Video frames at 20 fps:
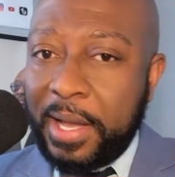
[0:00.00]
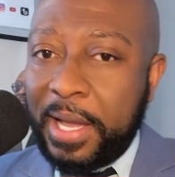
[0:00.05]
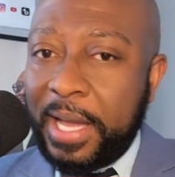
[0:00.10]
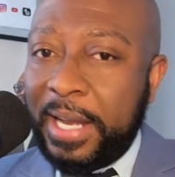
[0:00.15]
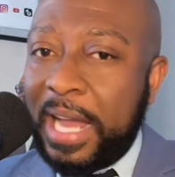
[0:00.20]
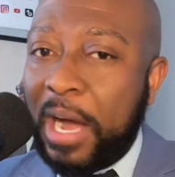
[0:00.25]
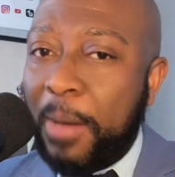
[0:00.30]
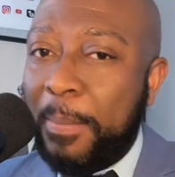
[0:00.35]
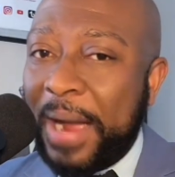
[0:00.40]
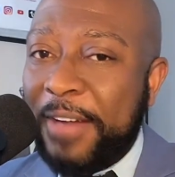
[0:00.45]

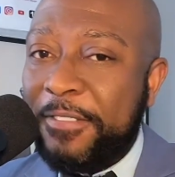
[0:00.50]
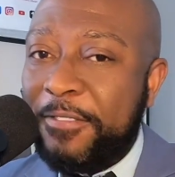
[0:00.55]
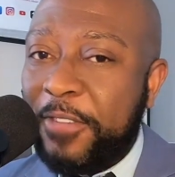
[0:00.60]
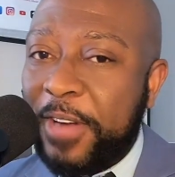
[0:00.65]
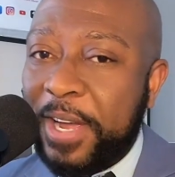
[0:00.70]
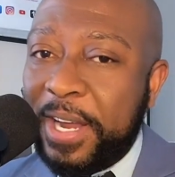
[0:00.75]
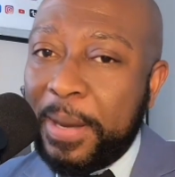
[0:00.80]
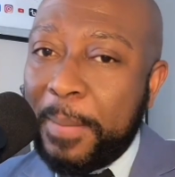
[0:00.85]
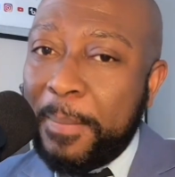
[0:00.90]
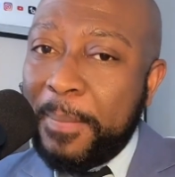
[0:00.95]
And now my
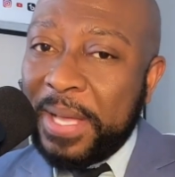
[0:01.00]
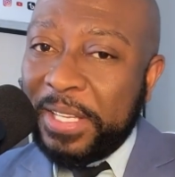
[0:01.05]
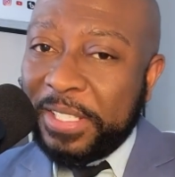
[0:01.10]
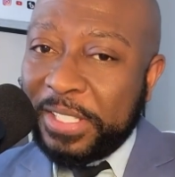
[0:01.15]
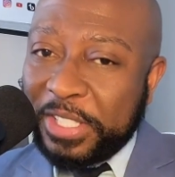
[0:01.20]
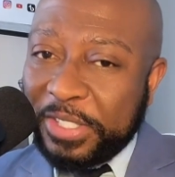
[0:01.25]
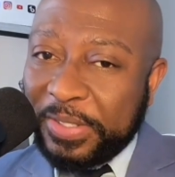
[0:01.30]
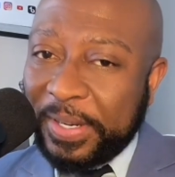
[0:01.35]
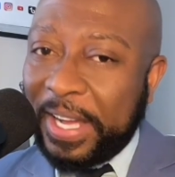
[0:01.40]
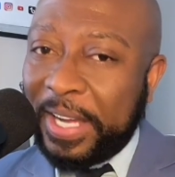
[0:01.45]
friend
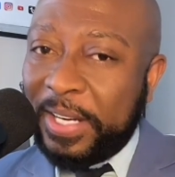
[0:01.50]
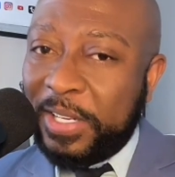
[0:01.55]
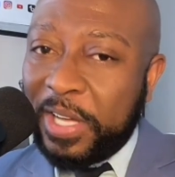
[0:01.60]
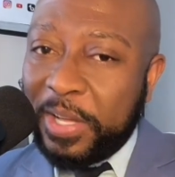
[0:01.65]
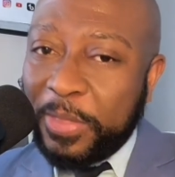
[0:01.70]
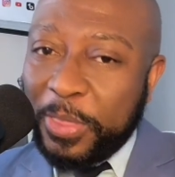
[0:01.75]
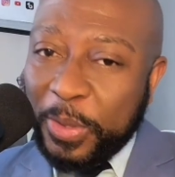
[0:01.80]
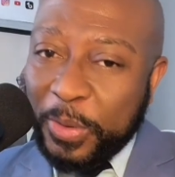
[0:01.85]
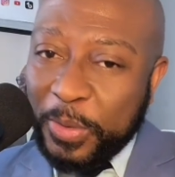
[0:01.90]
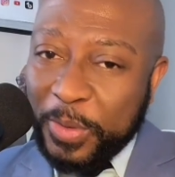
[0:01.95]

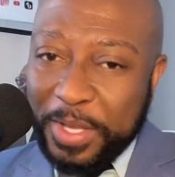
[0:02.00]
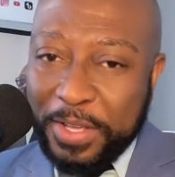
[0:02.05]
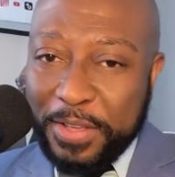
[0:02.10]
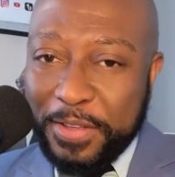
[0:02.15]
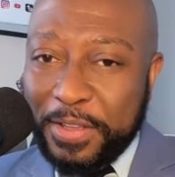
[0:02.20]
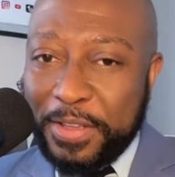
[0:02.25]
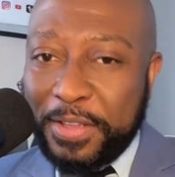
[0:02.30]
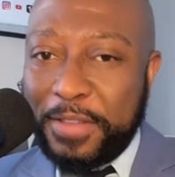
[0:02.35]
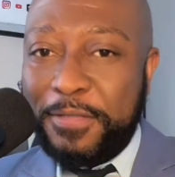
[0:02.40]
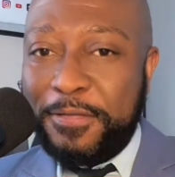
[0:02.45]
Mildred,
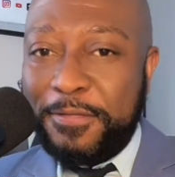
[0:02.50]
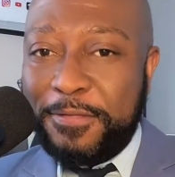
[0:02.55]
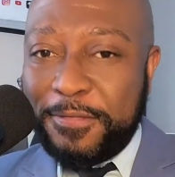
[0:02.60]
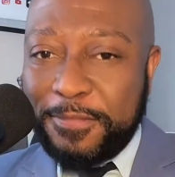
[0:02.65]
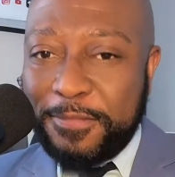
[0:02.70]
three